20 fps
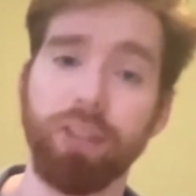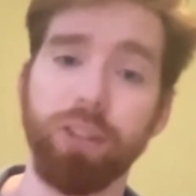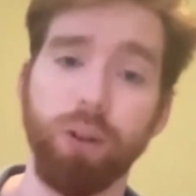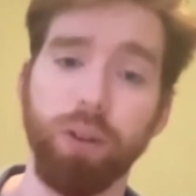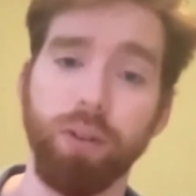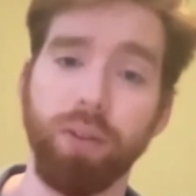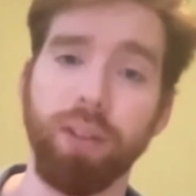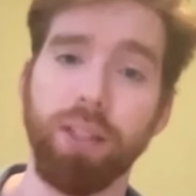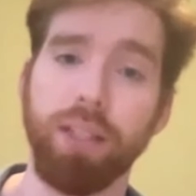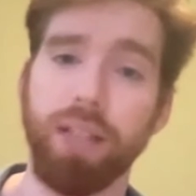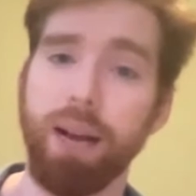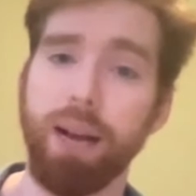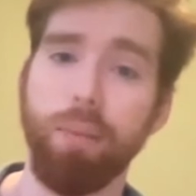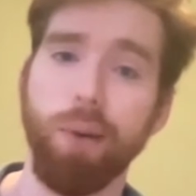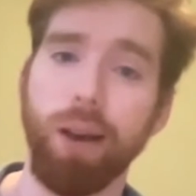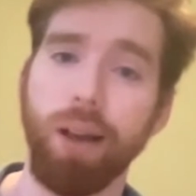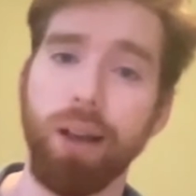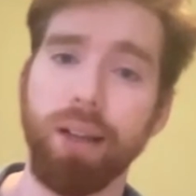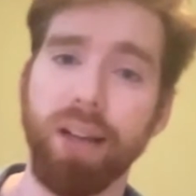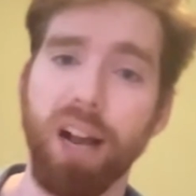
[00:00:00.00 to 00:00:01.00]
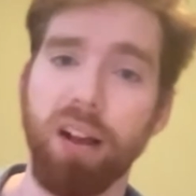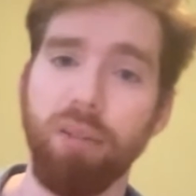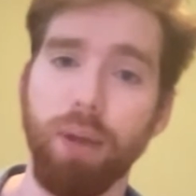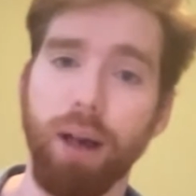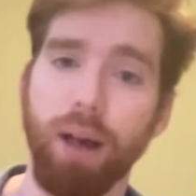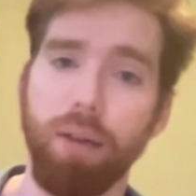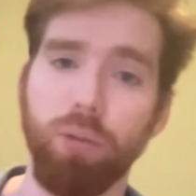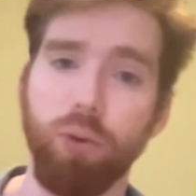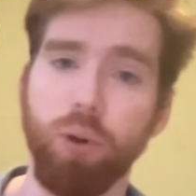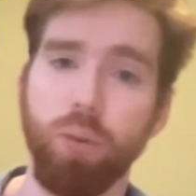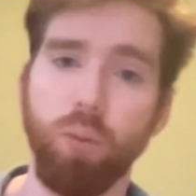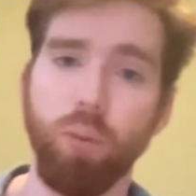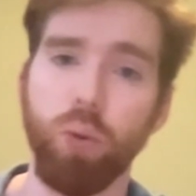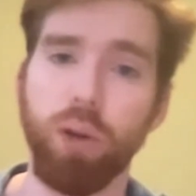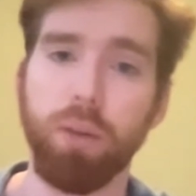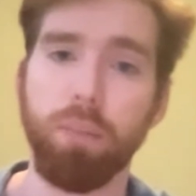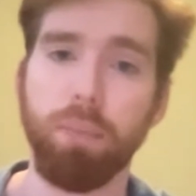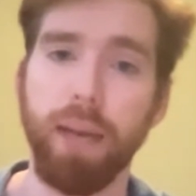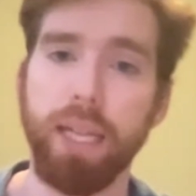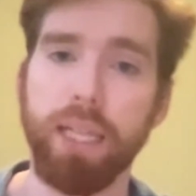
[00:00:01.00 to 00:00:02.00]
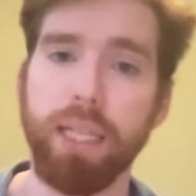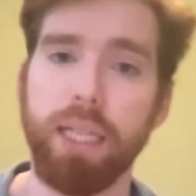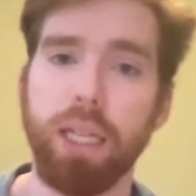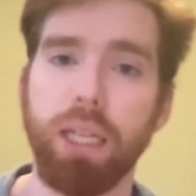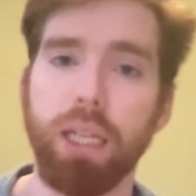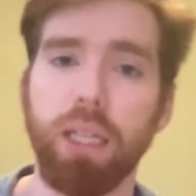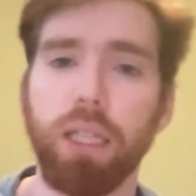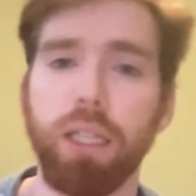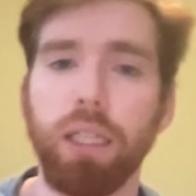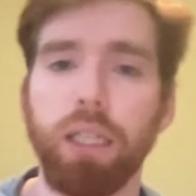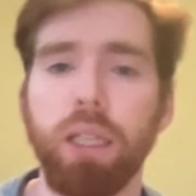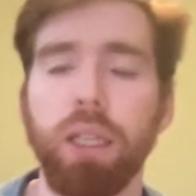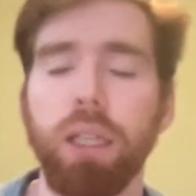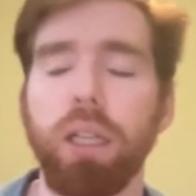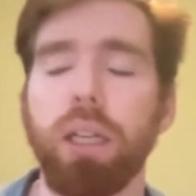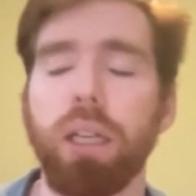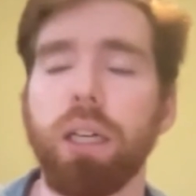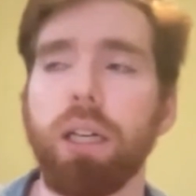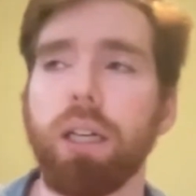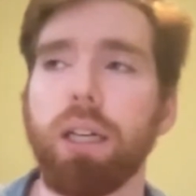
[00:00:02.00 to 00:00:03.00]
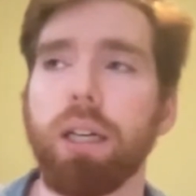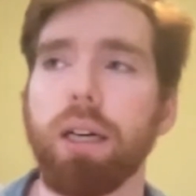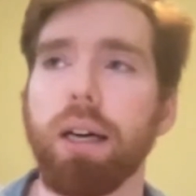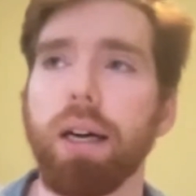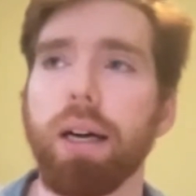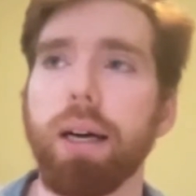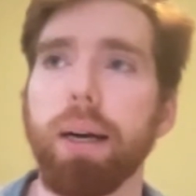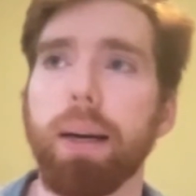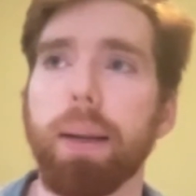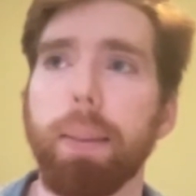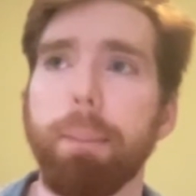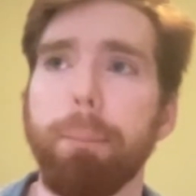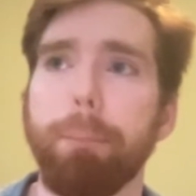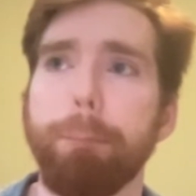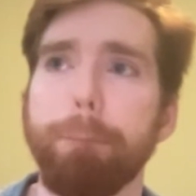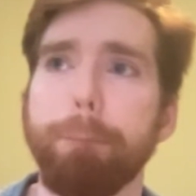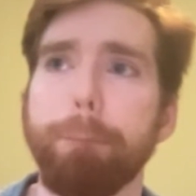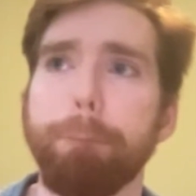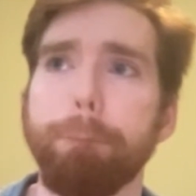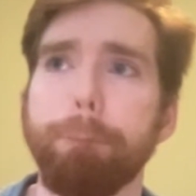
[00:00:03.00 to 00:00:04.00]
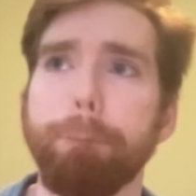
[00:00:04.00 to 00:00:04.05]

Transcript: sort of the same way a tech platform would, basically. And